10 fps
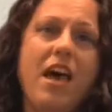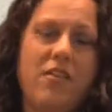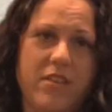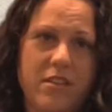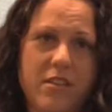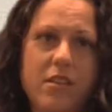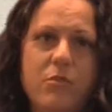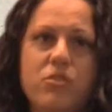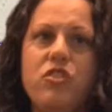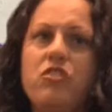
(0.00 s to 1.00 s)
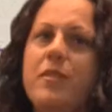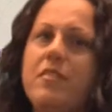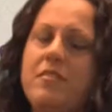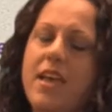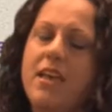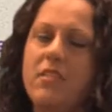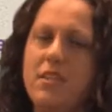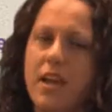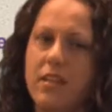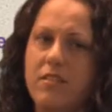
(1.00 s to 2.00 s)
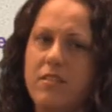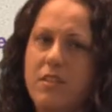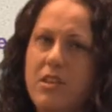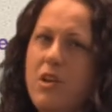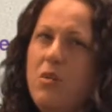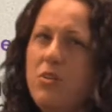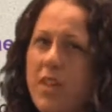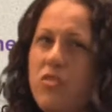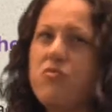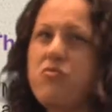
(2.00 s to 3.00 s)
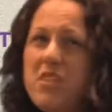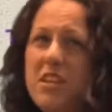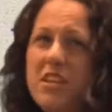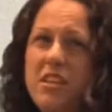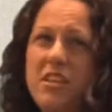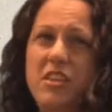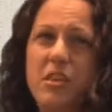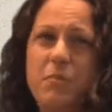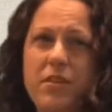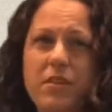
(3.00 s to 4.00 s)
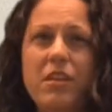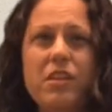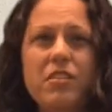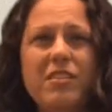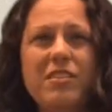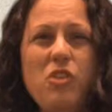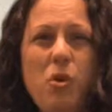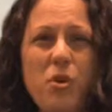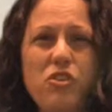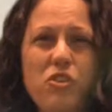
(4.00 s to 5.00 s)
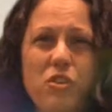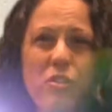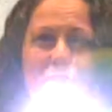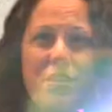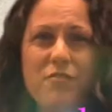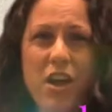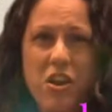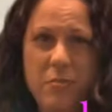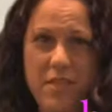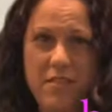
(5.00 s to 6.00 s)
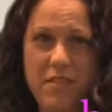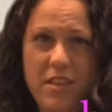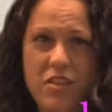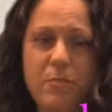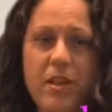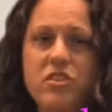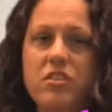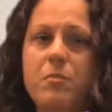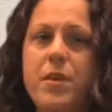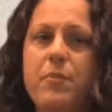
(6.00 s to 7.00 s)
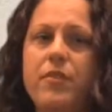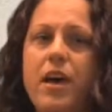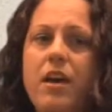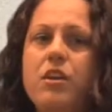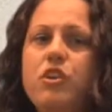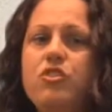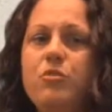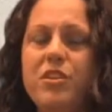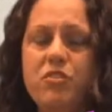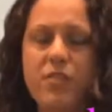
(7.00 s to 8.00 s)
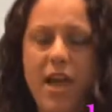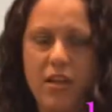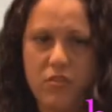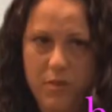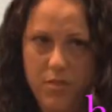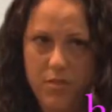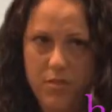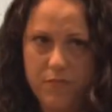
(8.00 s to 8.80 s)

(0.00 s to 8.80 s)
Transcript: heaven, which talks about the day and the night. Well, that's really keeping, knowing your environment, especially the people that you interact with.